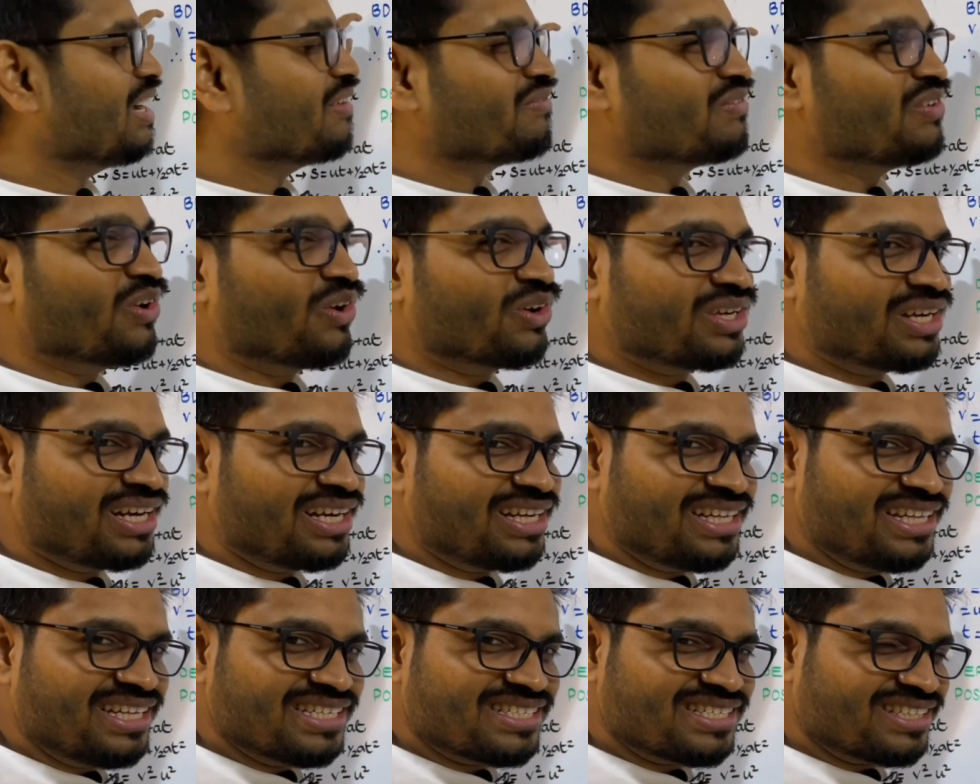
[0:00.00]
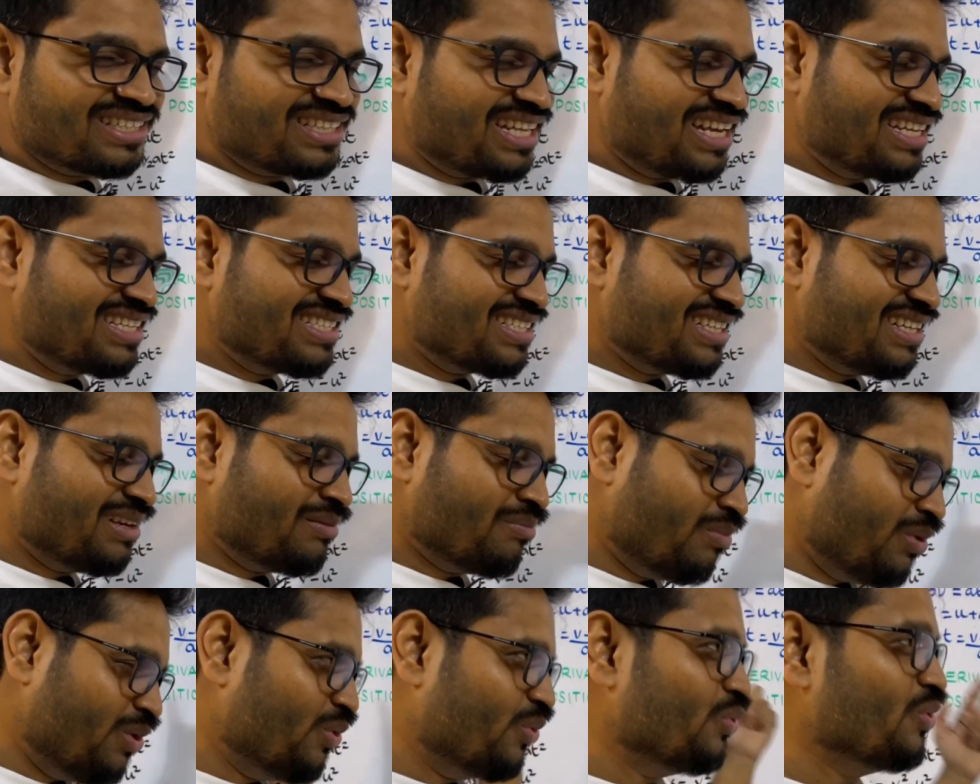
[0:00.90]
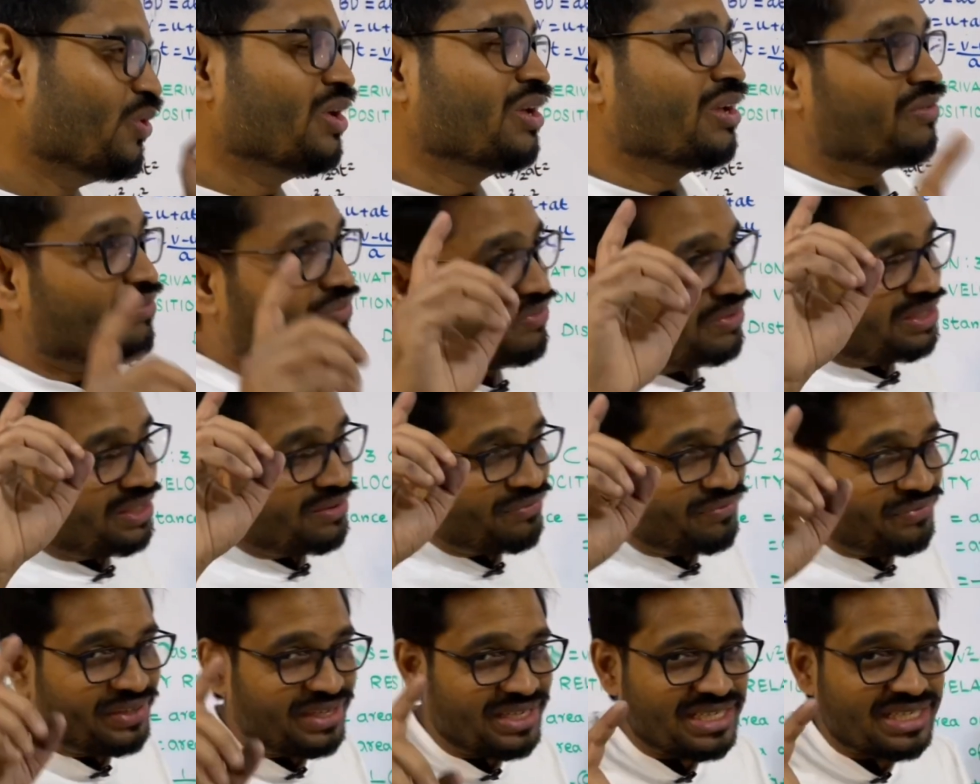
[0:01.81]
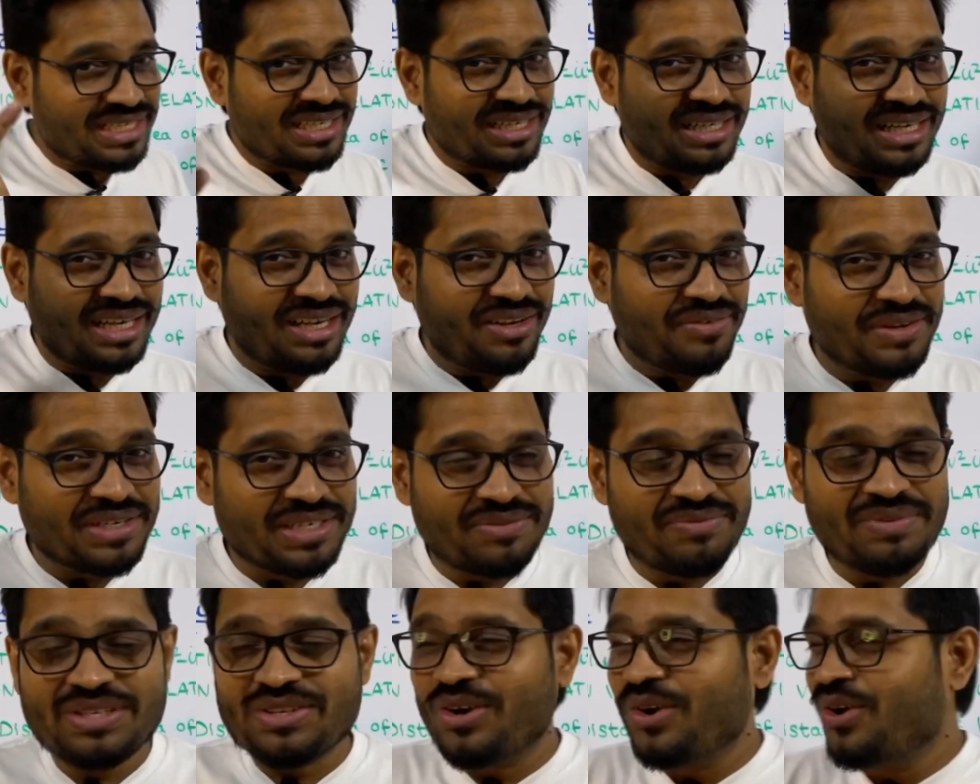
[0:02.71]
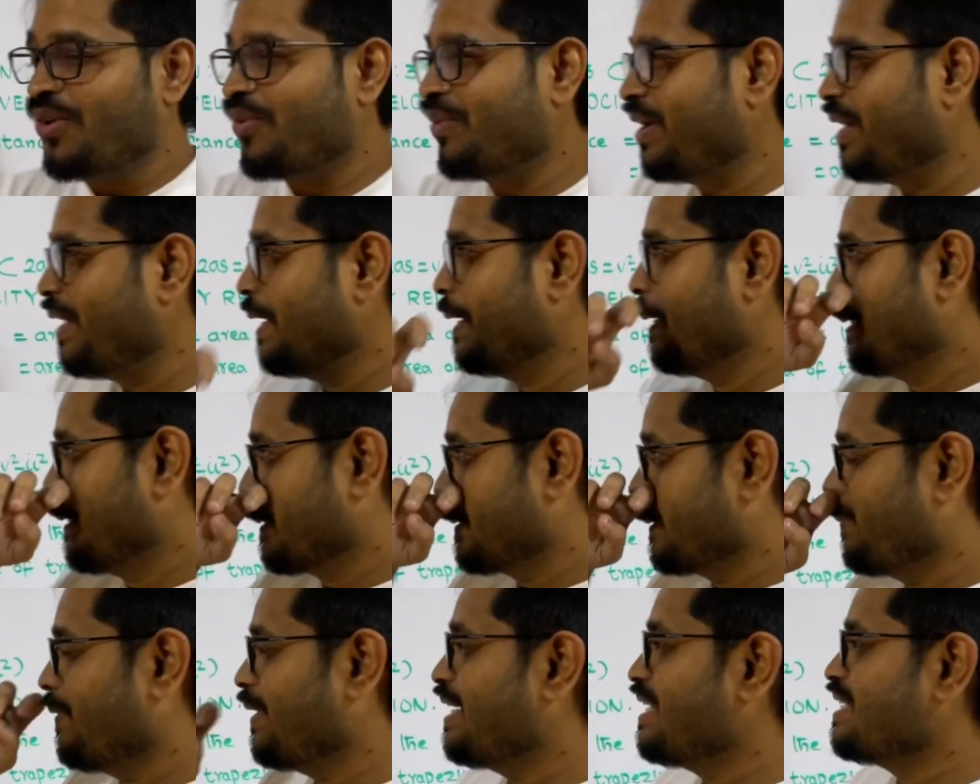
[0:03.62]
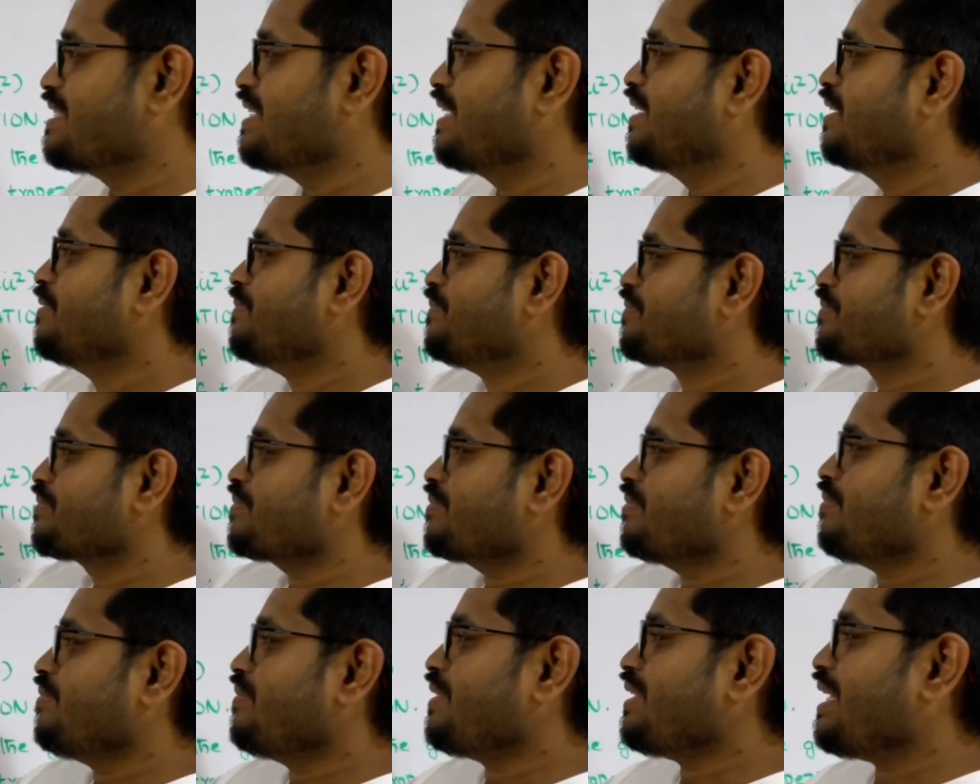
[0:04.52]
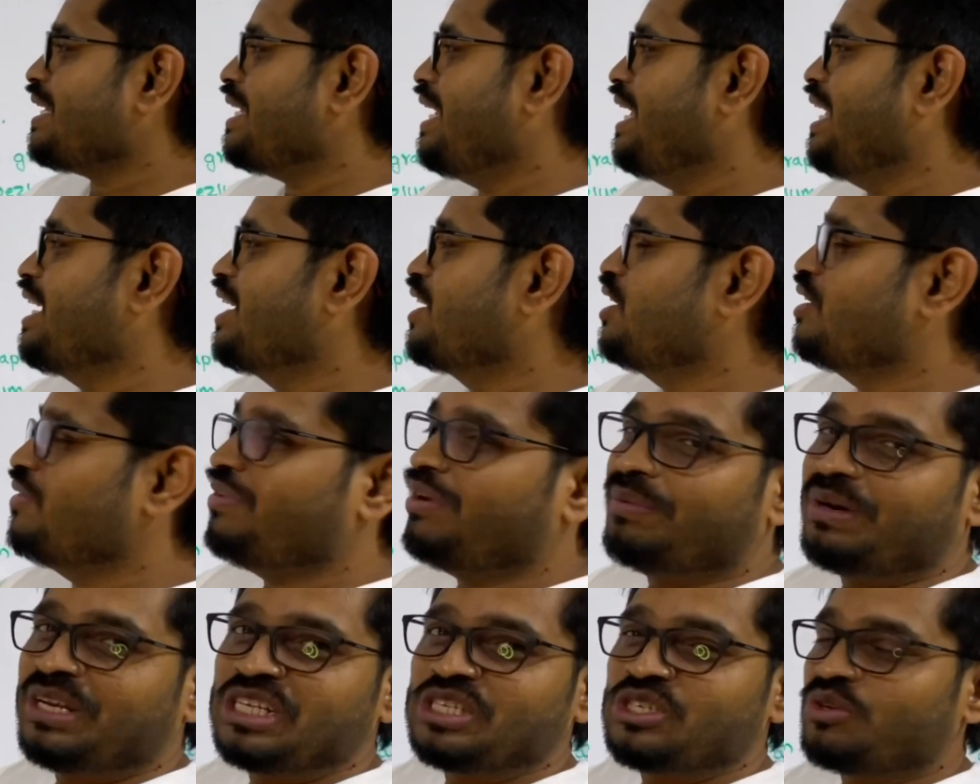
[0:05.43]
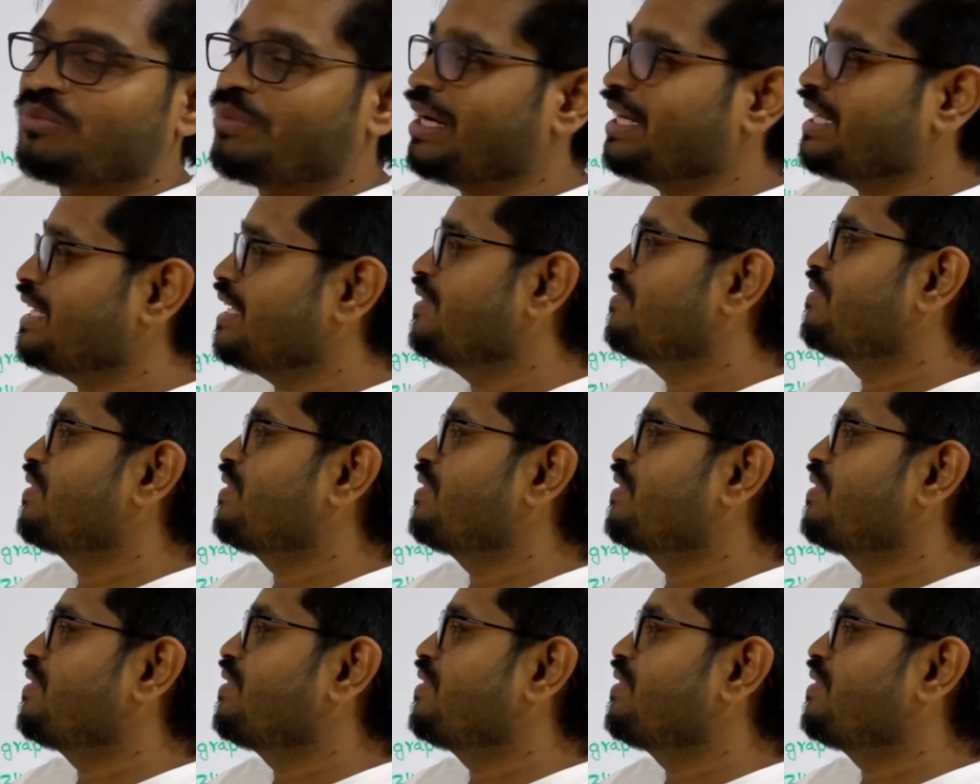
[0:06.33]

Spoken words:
noted these things in blue for the first derivation was over. So what is it? A equal to v minus u by t. From